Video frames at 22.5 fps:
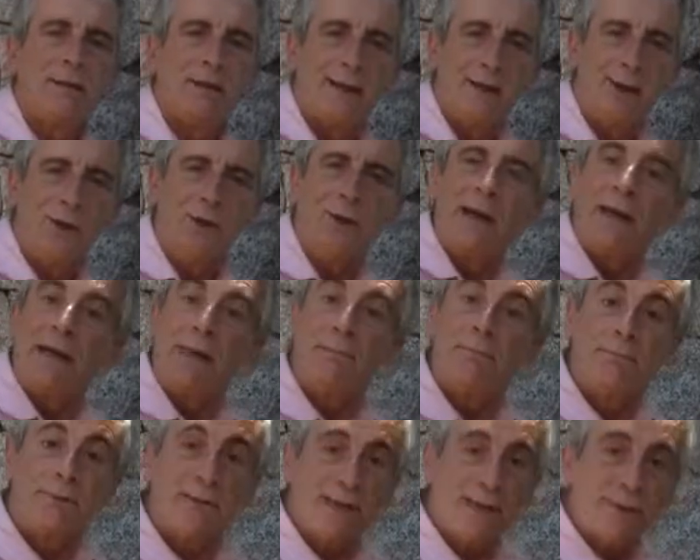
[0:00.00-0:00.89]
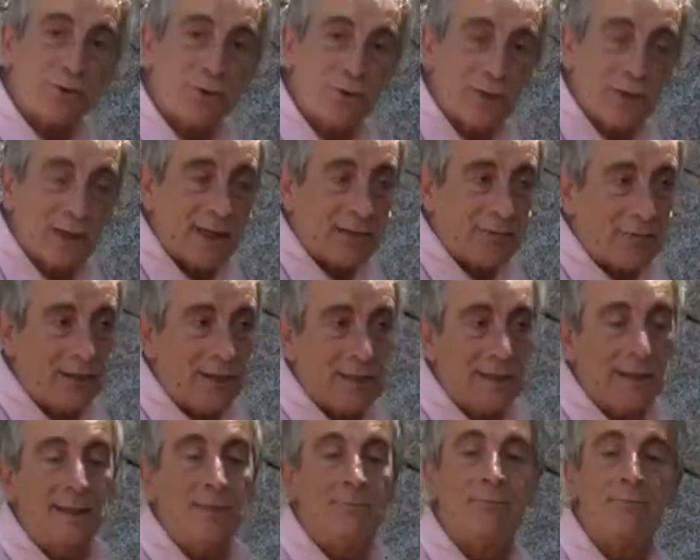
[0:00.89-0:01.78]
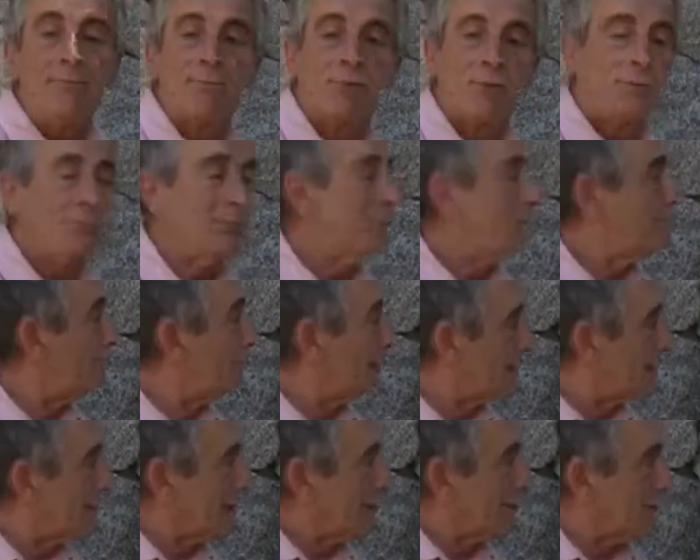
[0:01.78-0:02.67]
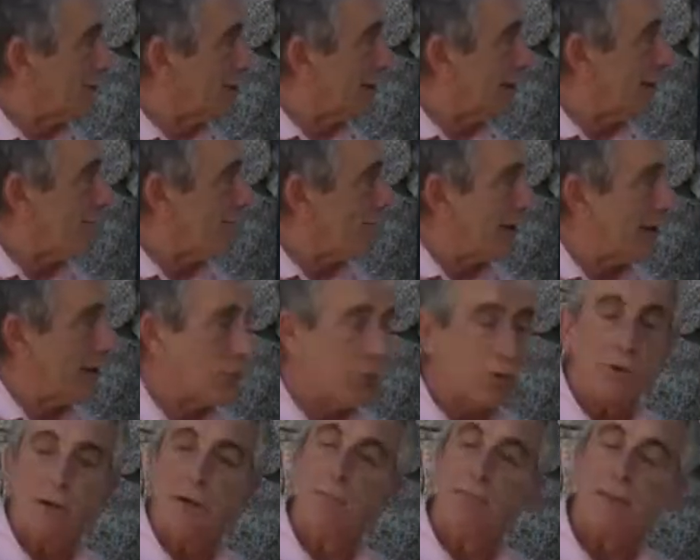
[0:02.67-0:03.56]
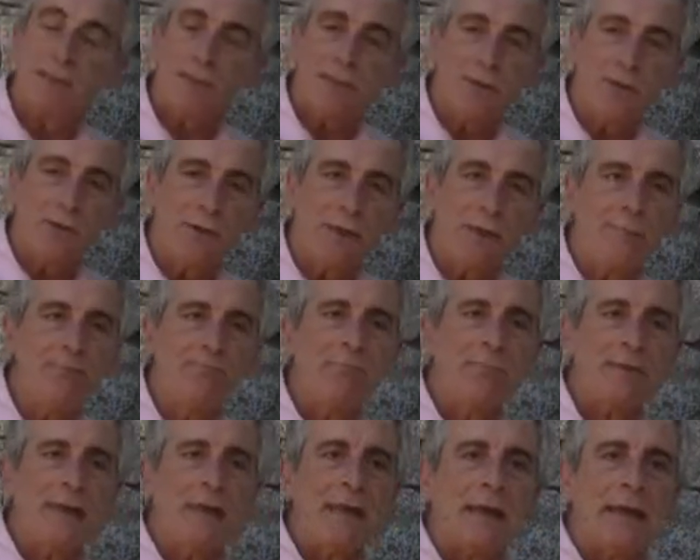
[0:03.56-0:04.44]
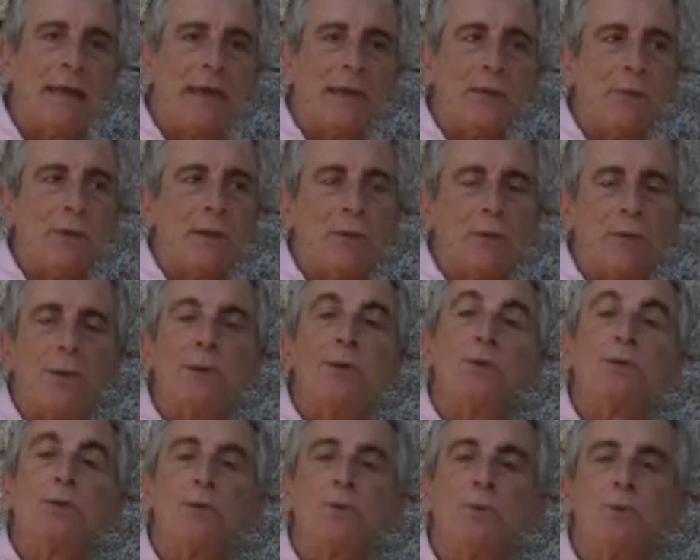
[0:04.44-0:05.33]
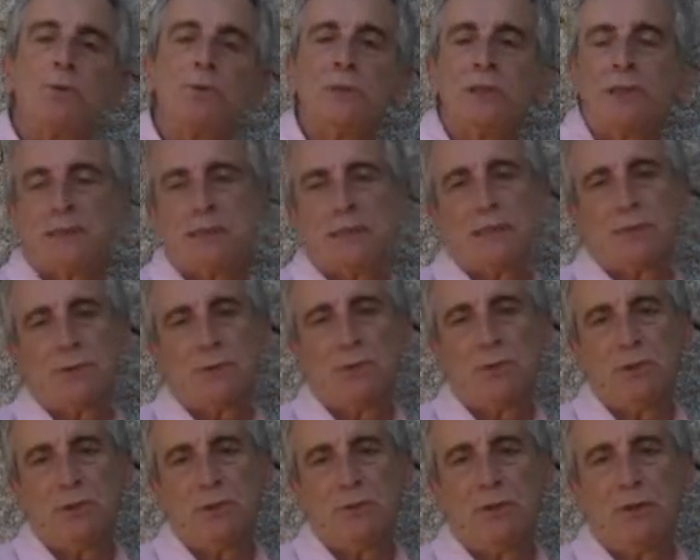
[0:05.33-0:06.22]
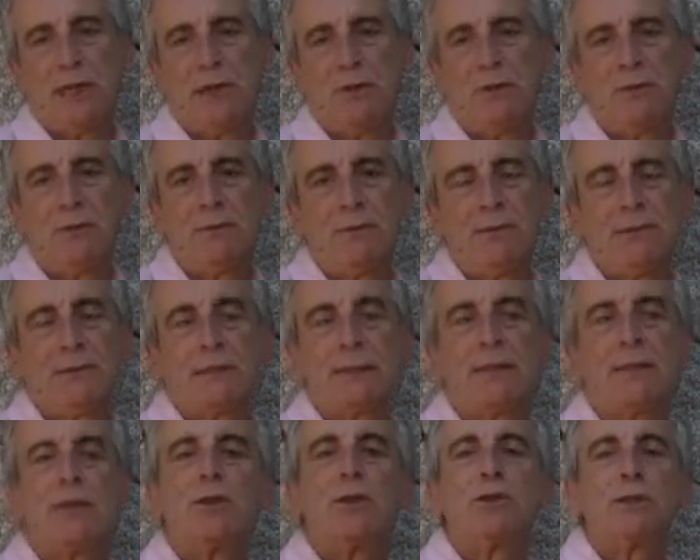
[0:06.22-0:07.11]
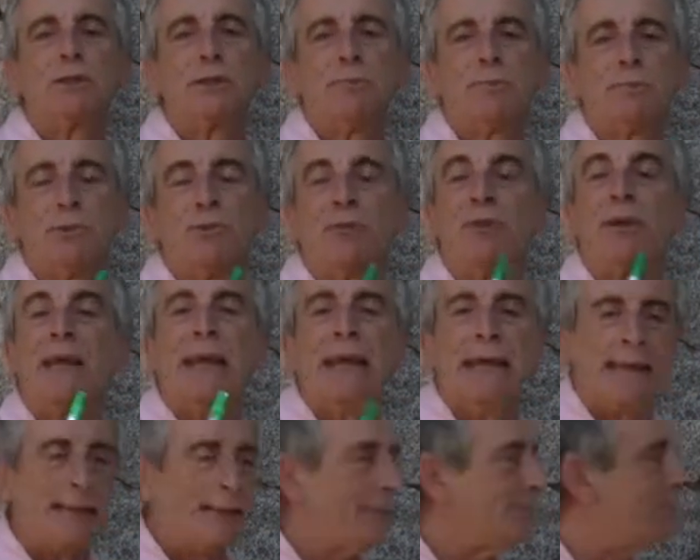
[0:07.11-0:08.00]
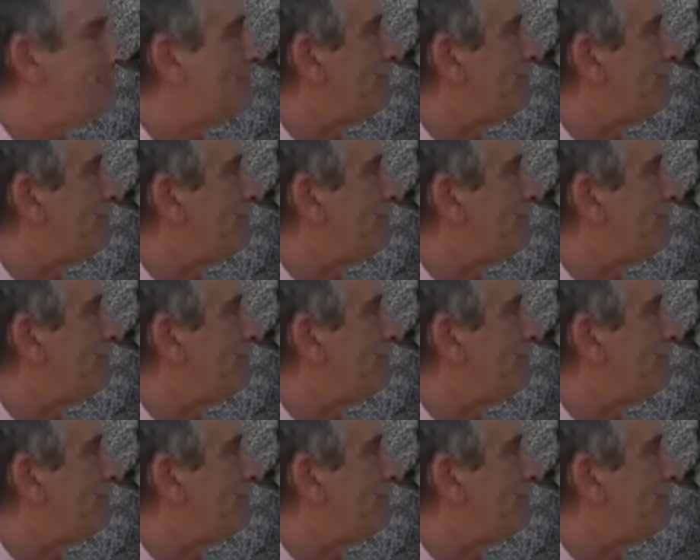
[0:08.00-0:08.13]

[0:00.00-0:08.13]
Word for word: Hello, I am Jesus Carrera from Barcelona. I work in Barcelona. And what I want to discuss with you now is the concept of head.